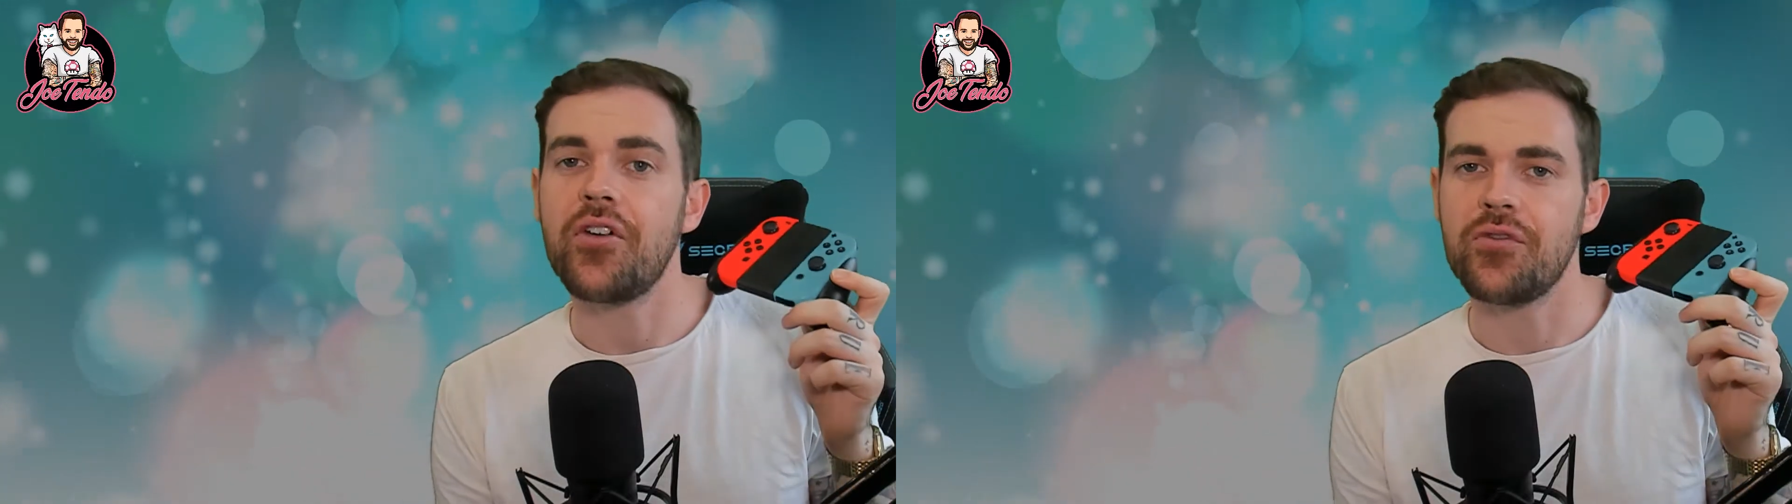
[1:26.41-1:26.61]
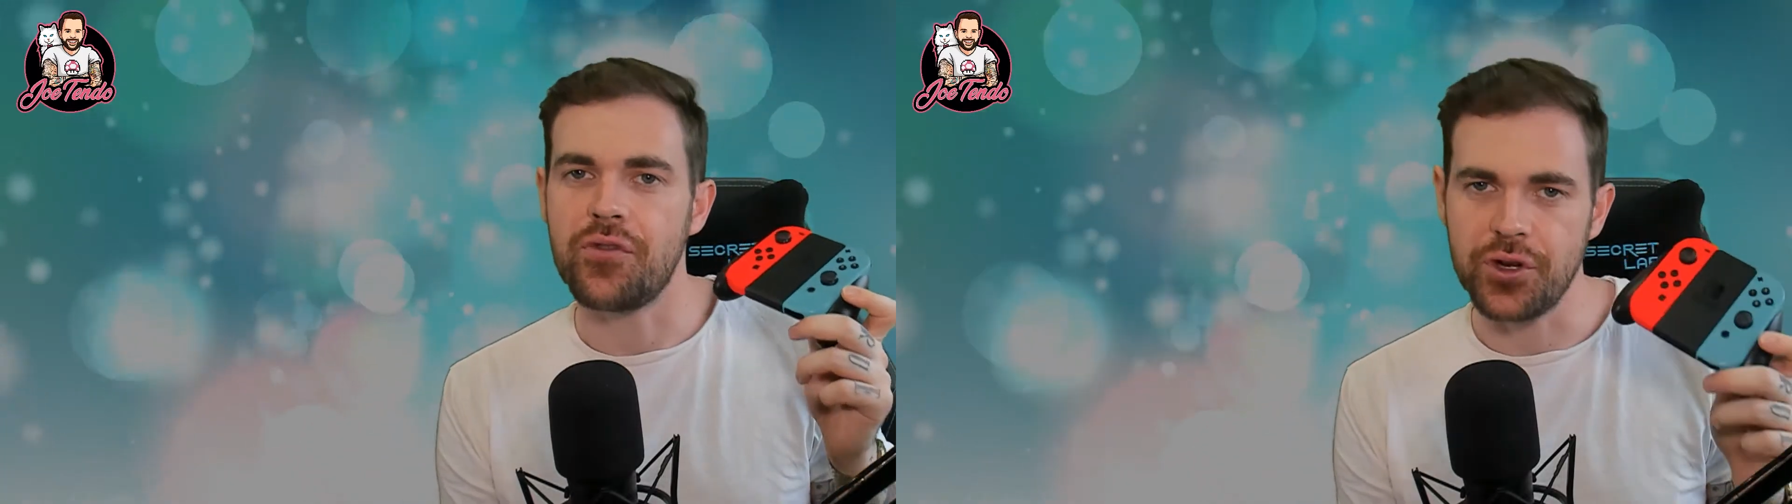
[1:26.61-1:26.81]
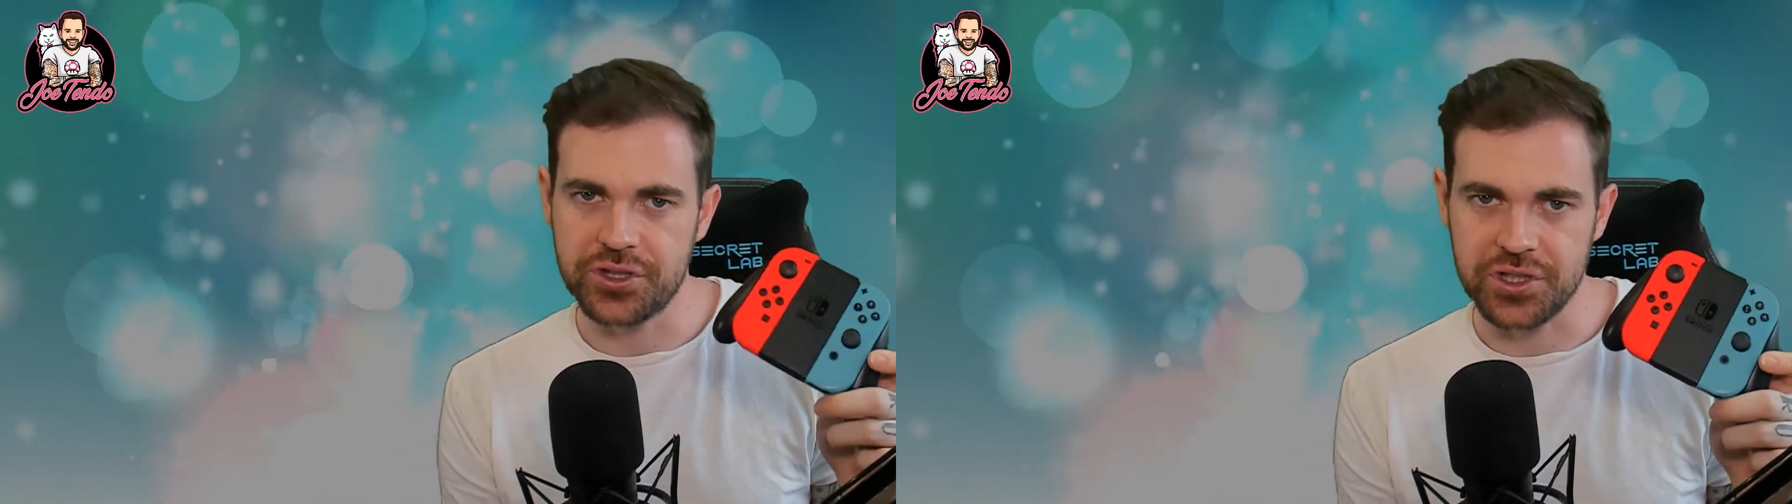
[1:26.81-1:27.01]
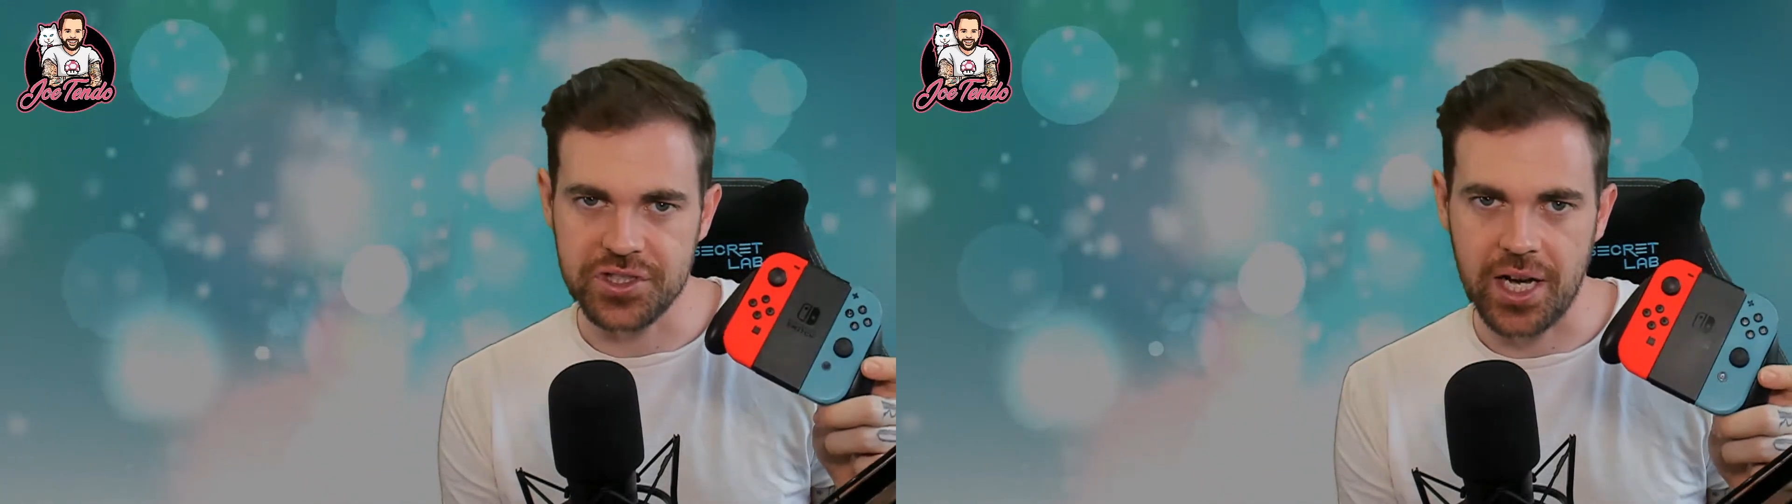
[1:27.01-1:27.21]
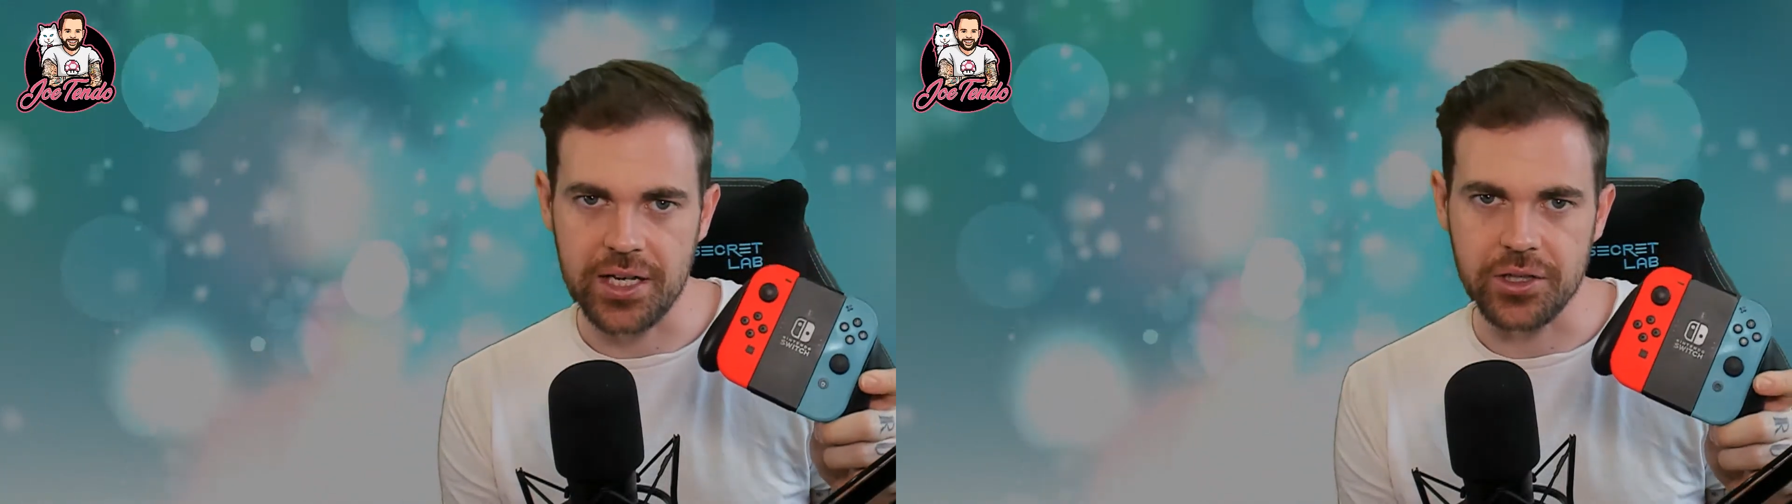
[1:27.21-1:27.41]

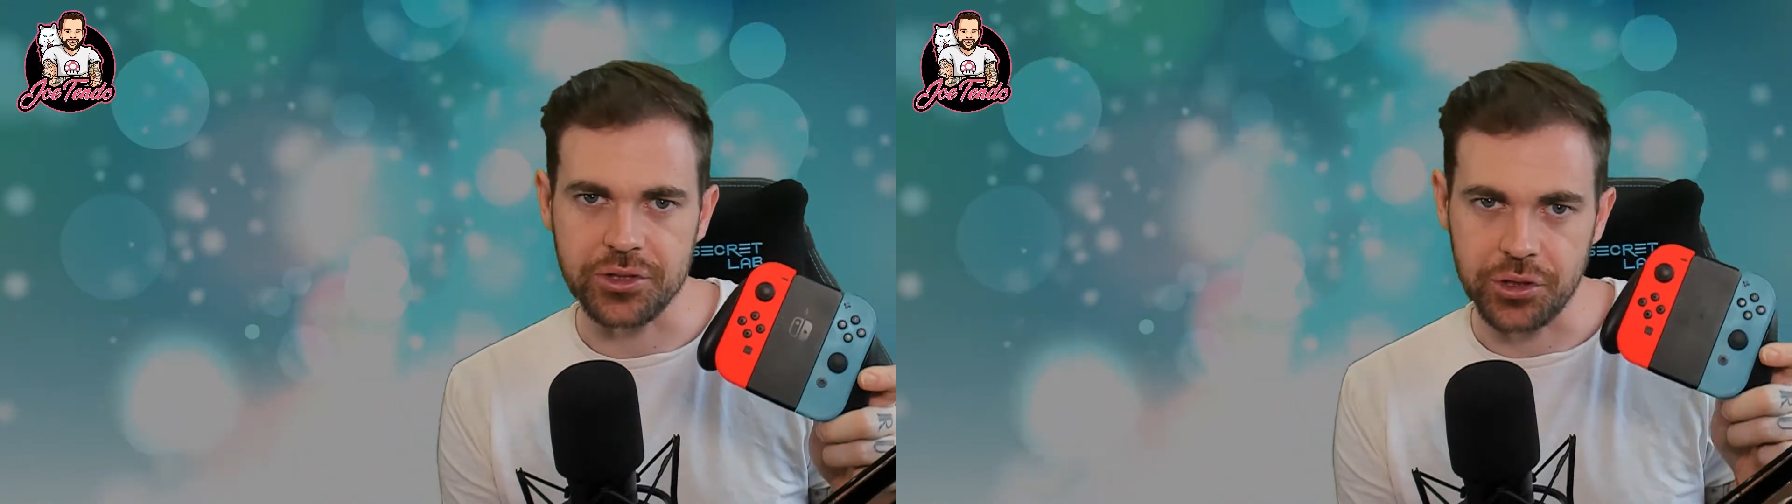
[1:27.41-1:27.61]
versatile